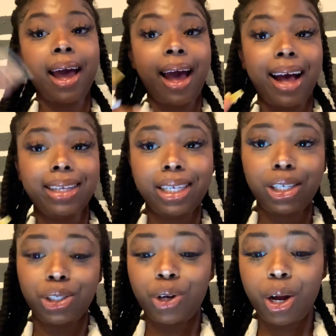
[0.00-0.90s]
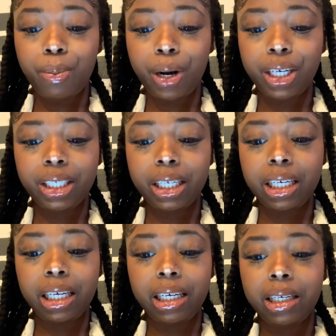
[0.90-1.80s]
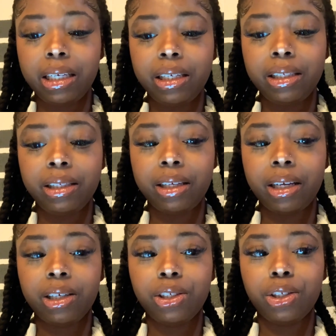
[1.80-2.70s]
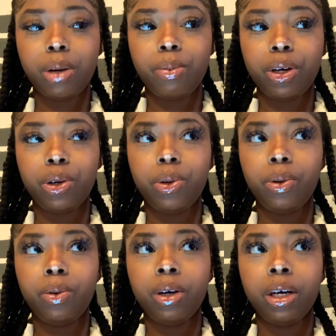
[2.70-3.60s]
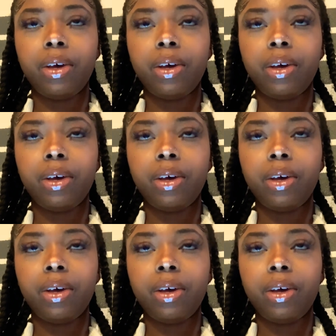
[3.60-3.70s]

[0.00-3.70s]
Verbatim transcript: i say a strong person is someone who